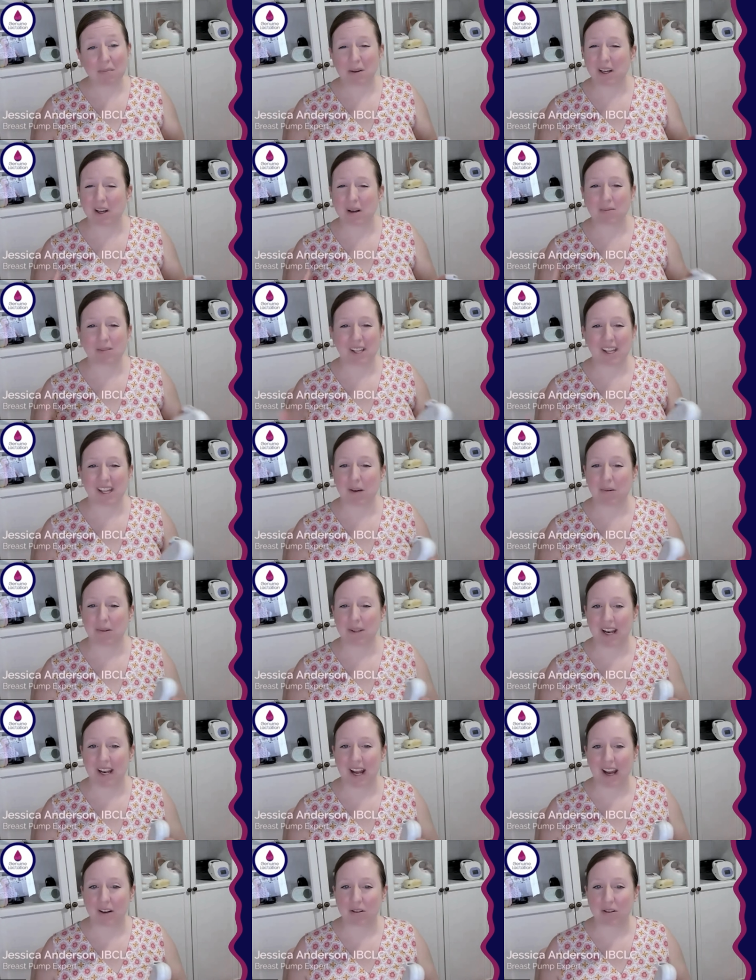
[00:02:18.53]
and it comes, I think, with
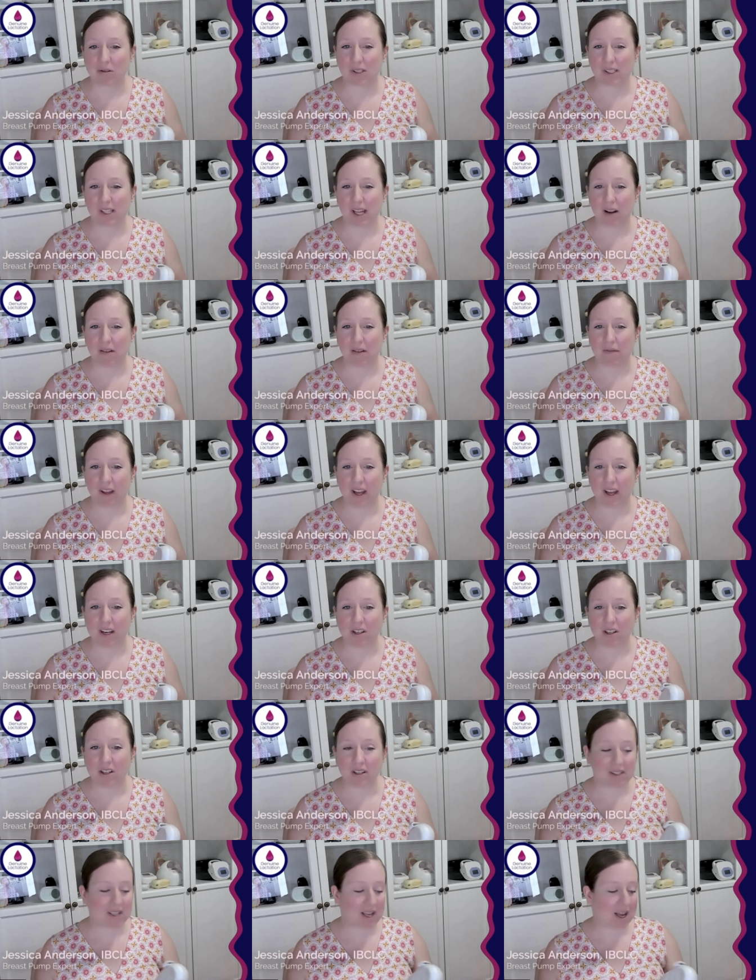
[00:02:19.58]
an extra set of
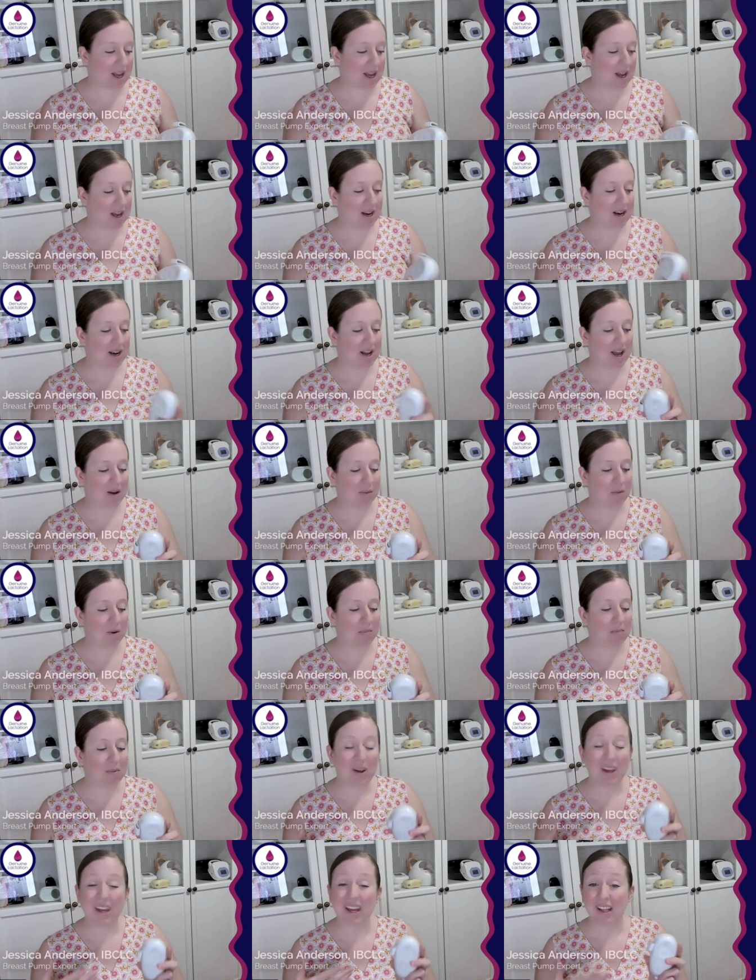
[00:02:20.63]
flanges and at one
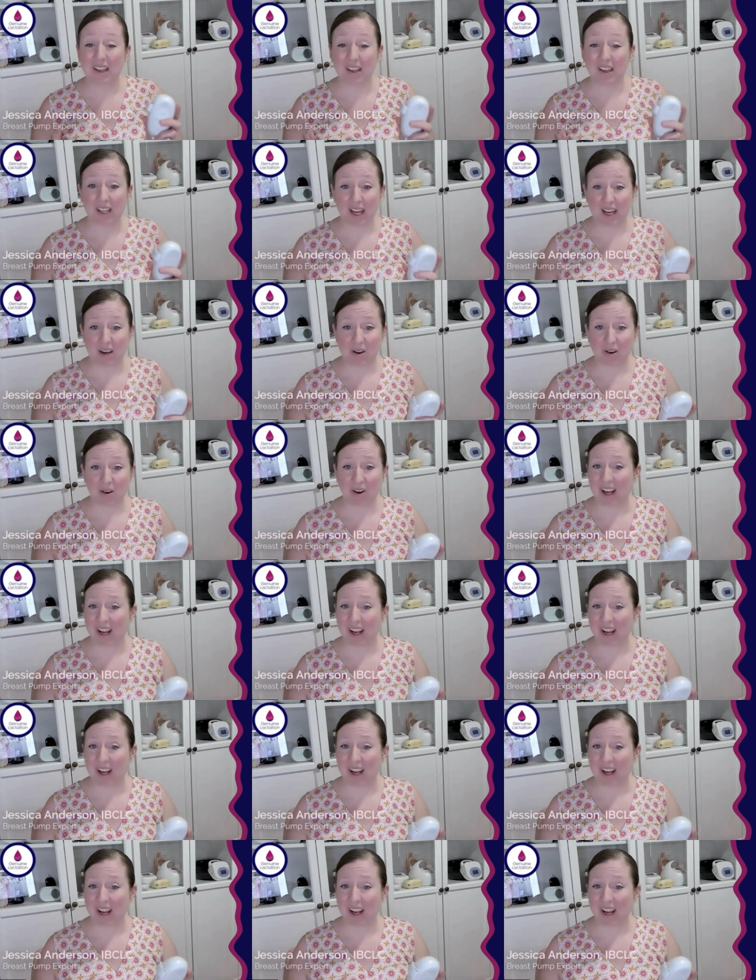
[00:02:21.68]
point a lanyard.